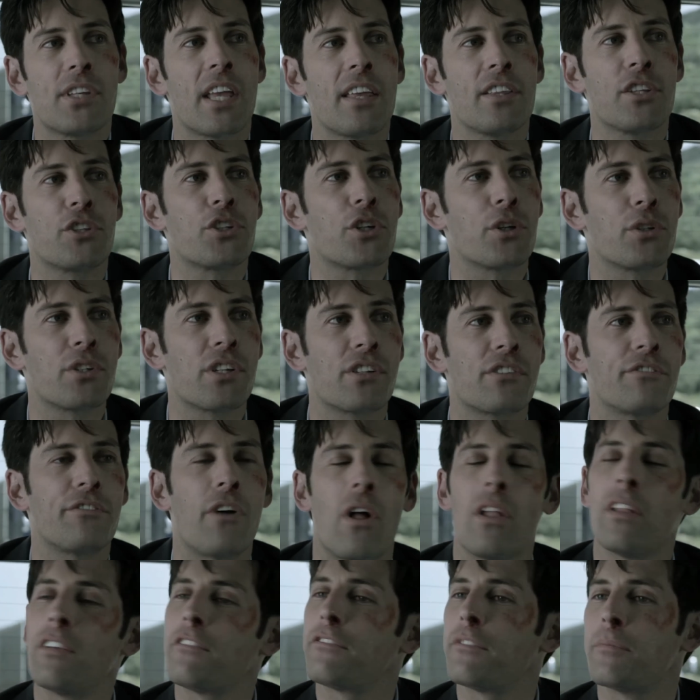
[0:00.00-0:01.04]
say the church has
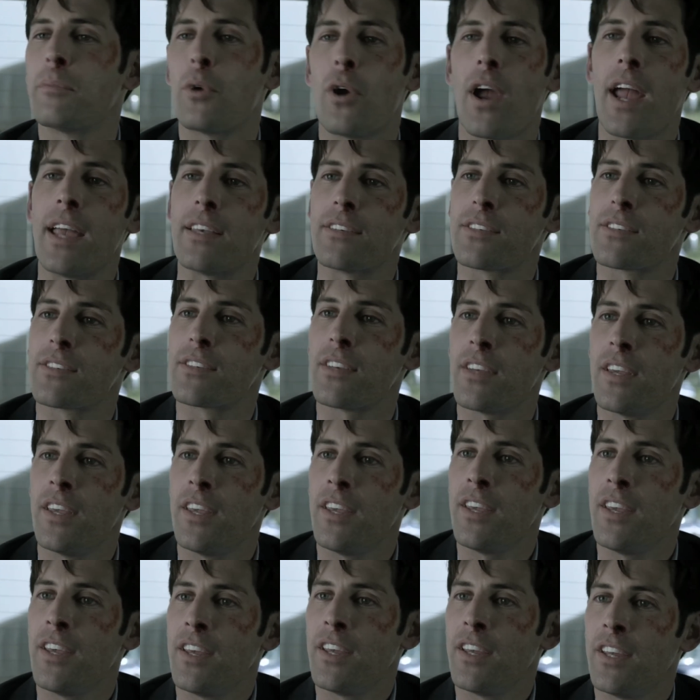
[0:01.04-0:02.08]
fallen from grace.
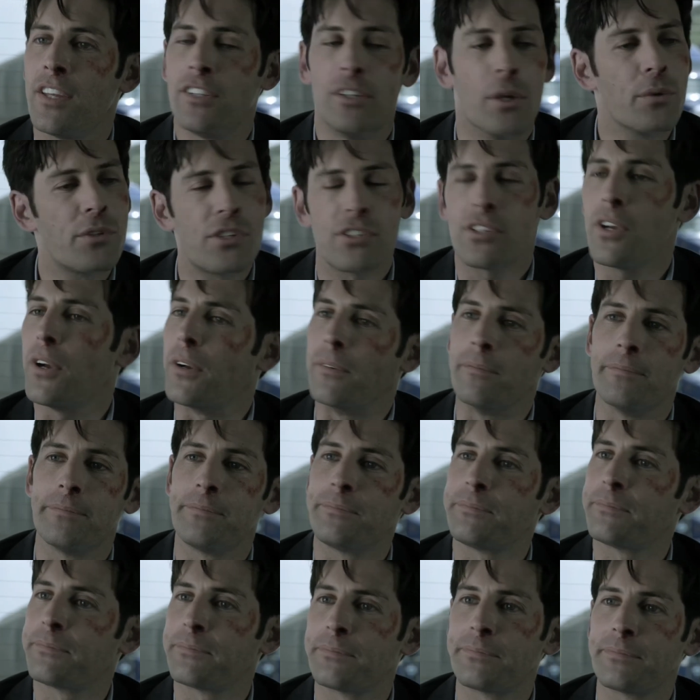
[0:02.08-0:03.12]
No, sir.
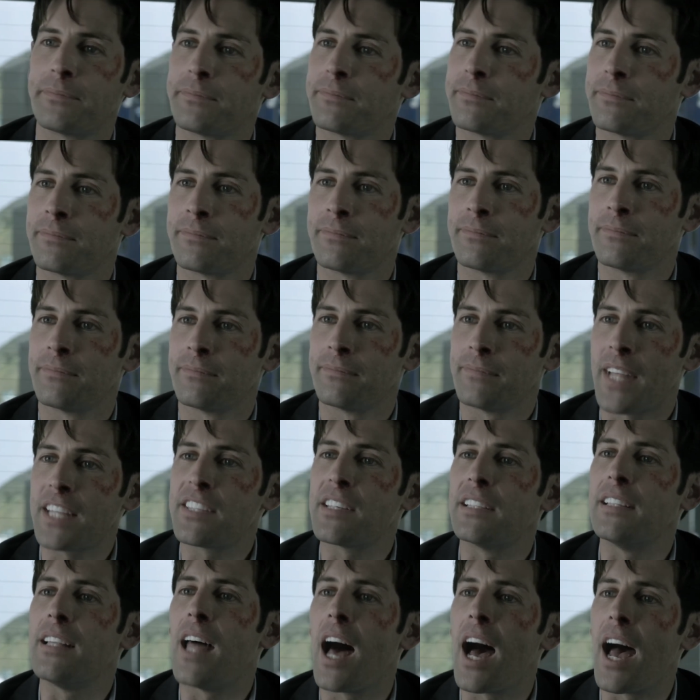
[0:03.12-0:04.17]

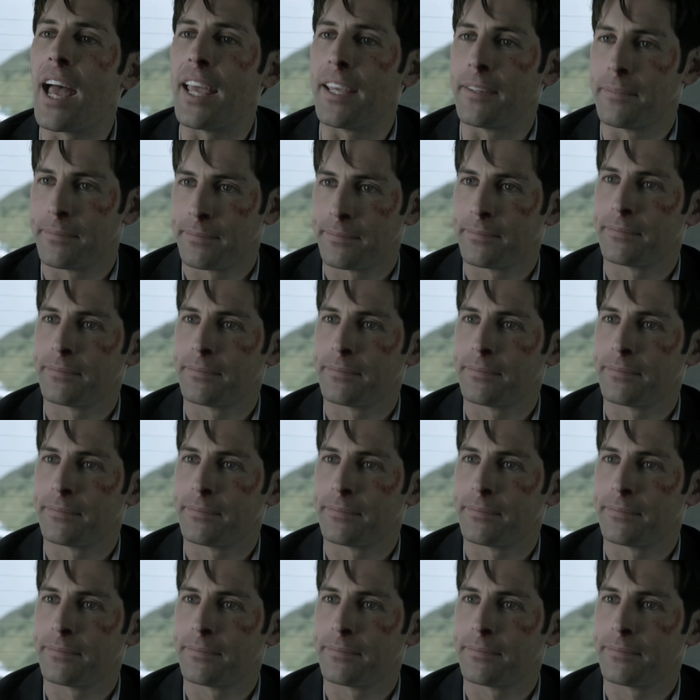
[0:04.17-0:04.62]
That's a lie.